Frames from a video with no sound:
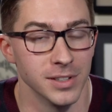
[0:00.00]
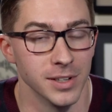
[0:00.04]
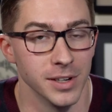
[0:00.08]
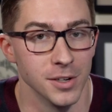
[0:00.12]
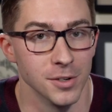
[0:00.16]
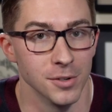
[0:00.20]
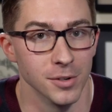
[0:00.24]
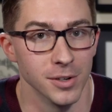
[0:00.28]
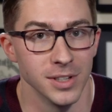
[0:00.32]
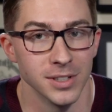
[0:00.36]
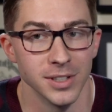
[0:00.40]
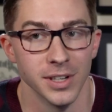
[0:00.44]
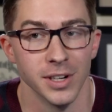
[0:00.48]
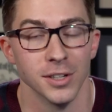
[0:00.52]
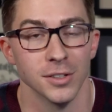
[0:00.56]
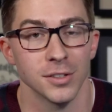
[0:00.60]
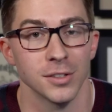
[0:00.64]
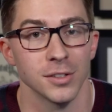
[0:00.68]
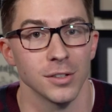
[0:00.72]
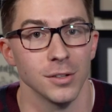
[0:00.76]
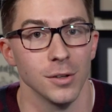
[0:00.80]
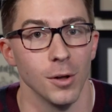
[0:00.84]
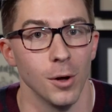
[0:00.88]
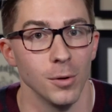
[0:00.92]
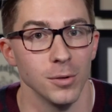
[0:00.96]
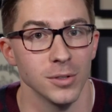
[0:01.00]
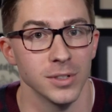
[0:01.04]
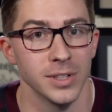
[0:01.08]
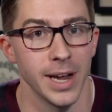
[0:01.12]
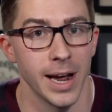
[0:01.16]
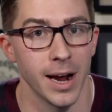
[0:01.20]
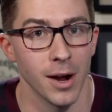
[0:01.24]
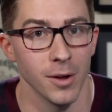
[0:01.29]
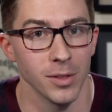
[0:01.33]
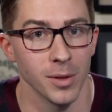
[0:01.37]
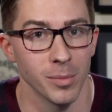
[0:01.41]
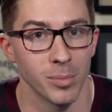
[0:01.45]
injuries, and it slows
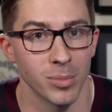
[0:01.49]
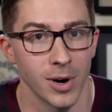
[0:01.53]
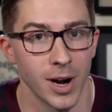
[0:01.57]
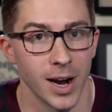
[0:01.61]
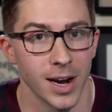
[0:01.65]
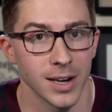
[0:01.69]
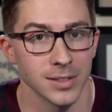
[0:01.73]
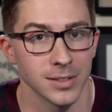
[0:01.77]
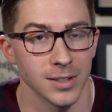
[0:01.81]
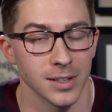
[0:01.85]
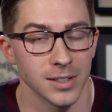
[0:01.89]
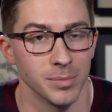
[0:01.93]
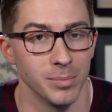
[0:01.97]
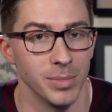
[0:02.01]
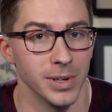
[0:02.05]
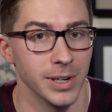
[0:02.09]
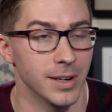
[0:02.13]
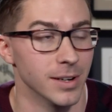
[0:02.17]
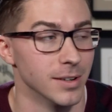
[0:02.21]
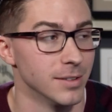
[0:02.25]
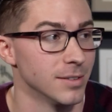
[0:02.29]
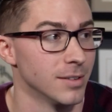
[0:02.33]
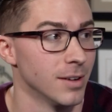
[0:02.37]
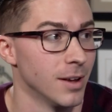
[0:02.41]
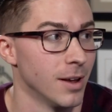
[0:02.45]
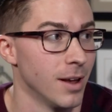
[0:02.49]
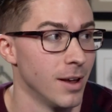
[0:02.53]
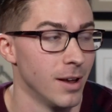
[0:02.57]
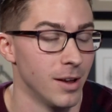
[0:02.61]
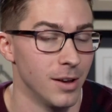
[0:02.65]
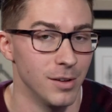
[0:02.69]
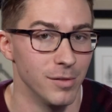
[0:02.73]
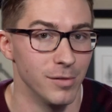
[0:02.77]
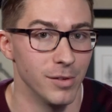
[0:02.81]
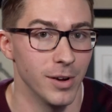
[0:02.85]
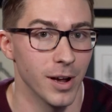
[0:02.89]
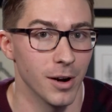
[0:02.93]
down the process because
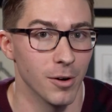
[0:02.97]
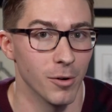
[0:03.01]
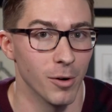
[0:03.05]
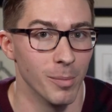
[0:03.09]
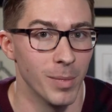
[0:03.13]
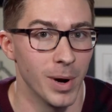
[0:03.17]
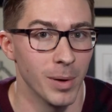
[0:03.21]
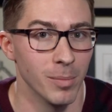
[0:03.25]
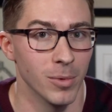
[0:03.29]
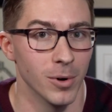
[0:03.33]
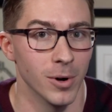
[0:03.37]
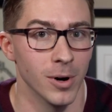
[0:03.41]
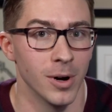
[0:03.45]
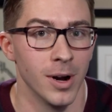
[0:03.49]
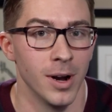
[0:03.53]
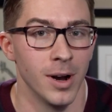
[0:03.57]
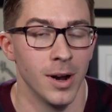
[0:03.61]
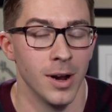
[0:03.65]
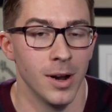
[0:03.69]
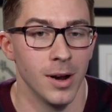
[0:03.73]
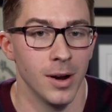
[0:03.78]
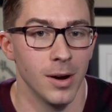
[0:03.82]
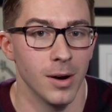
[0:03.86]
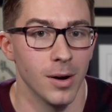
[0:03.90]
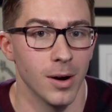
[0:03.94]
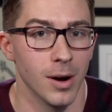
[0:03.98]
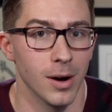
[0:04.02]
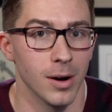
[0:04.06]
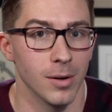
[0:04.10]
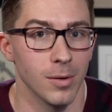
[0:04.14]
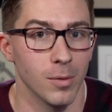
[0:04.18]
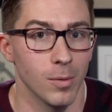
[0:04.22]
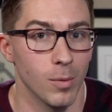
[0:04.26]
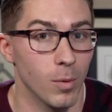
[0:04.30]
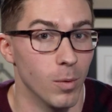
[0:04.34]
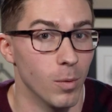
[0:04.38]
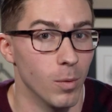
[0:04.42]
you've got to remember,
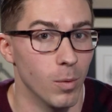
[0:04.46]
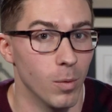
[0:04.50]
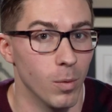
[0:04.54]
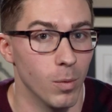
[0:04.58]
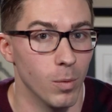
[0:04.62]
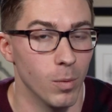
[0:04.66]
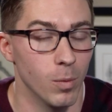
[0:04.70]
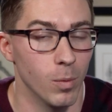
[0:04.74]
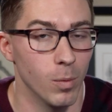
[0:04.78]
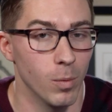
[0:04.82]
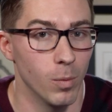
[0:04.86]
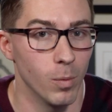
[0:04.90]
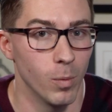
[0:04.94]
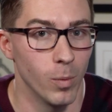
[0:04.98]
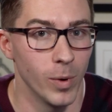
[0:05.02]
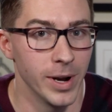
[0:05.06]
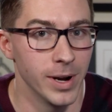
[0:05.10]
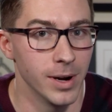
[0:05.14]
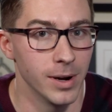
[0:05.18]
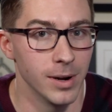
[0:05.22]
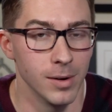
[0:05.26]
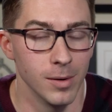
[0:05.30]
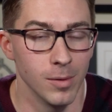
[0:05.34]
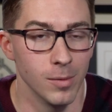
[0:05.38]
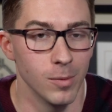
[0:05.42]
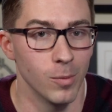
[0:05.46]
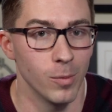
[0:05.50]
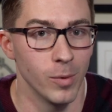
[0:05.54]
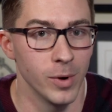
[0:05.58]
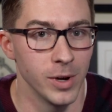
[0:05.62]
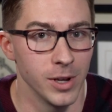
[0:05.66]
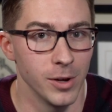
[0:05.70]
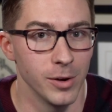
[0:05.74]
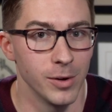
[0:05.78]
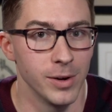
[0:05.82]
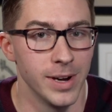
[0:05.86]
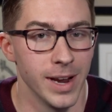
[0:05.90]
when
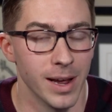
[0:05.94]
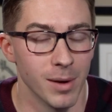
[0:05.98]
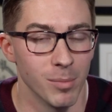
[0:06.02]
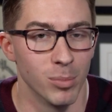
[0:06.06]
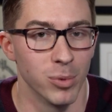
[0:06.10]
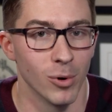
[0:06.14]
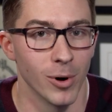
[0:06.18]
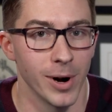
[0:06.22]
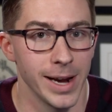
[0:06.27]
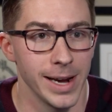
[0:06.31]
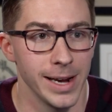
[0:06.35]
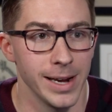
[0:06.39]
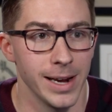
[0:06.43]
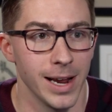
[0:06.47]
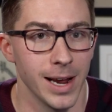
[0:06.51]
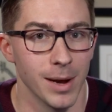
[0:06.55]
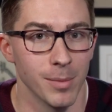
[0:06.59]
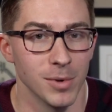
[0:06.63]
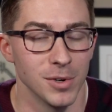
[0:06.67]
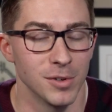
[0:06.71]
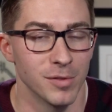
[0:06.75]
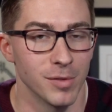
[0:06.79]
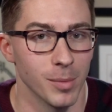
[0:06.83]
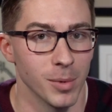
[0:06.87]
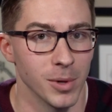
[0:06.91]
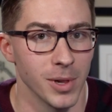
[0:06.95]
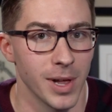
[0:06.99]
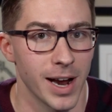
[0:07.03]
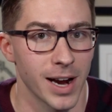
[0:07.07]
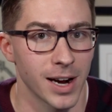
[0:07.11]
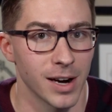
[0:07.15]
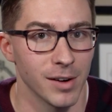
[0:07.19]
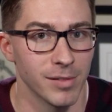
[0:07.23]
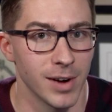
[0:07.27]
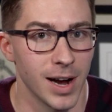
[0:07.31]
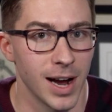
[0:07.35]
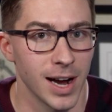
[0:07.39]
you get brain damage from a
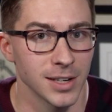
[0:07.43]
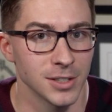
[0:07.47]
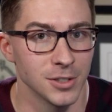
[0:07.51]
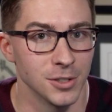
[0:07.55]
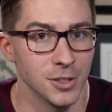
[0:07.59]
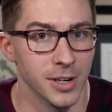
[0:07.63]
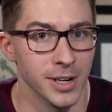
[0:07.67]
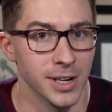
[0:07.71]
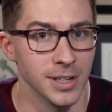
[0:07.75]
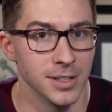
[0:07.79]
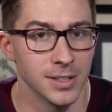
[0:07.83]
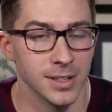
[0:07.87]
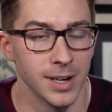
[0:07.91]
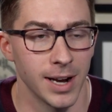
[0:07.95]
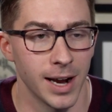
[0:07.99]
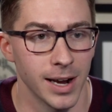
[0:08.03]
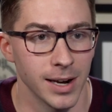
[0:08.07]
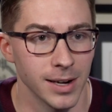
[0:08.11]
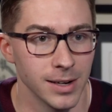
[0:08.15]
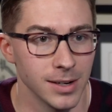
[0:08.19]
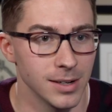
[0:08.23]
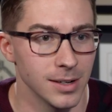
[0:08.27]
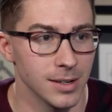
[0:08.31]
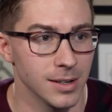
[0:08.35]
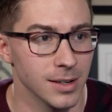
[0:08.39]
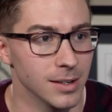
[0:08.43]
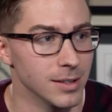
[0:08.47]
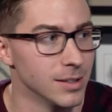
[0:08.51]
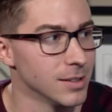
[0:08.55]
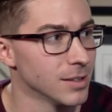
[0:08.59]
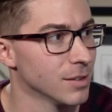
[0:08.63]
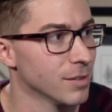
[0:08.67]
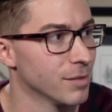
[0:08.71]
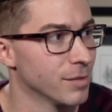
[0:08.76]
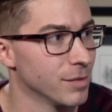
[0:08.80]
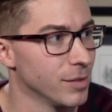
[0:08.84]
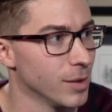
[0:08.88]
lack of oxygen, it's not
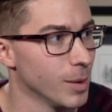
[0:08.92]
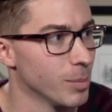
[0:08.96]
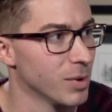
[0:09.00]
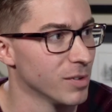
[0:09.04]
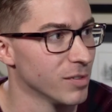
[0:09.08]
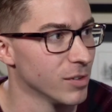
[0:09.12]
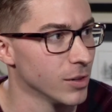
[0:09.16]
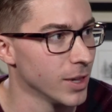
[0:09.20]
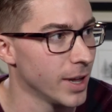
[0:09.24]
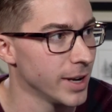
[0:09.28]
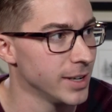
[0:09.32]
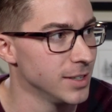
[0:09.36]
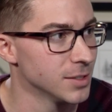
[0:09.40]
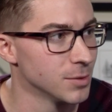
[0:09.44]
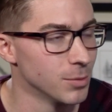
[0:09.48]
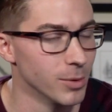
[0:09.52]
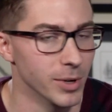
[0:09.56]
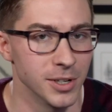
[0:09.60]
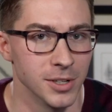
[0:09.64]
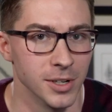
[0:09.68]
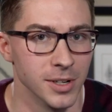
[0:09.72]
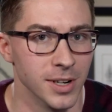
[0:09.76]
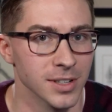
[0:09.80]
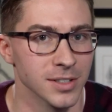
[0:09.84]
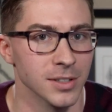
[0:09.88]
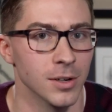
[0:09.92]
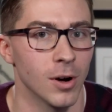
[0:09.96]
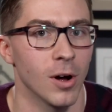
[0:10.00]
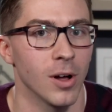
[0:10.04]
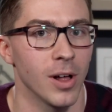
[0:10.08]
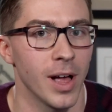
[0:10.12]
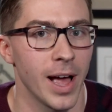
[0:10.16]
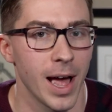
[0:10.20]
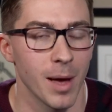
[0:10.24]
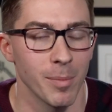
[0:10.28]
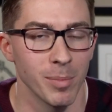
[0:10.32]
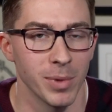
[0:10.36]
the flip of a light switch. It doesn't
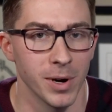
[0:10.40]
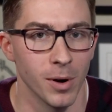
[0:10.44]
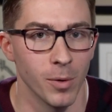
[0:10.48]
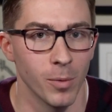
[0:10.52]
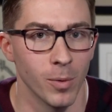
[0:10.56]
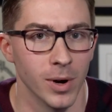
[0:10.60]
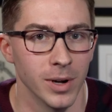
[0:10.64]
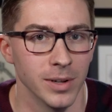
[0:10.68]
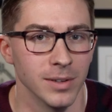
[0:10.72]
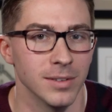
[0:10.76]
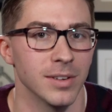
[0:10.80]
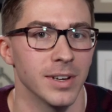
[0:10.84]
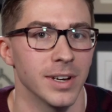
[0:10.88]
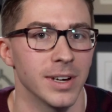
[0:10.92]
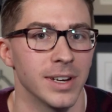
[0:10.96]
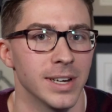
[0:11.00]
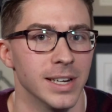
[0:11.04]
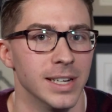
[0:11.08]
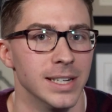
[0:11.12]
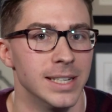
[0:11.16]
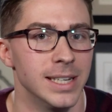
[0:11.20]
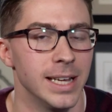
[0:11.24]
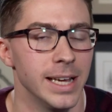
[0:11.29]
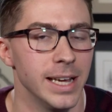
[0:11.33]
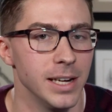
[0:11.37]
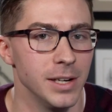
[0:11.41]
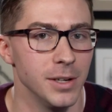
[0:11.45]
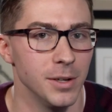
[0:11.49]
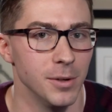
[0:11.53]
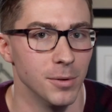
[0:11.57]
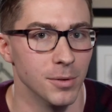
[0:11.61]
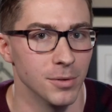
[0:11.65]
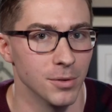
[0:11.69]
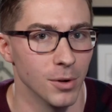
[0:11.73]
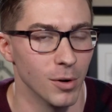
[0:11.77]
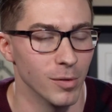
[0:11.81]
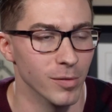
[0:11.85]
all happen at once. It
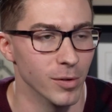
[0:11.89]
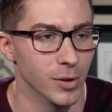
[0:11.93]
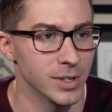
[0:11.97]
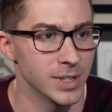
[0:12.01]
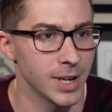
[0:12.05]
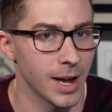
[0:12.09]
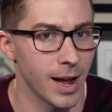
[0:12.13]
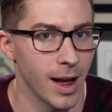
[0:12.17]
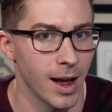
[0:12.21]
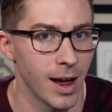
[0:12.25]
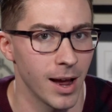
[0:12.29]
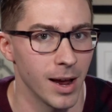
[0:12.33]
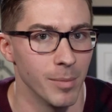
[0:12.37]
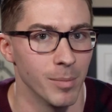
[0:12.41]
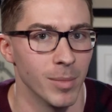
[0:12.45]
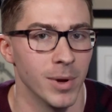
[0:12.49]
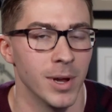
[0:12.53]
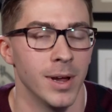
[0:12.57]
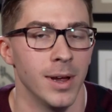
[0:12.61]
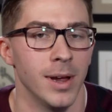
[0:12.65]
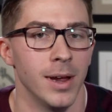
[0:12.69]
continues over time.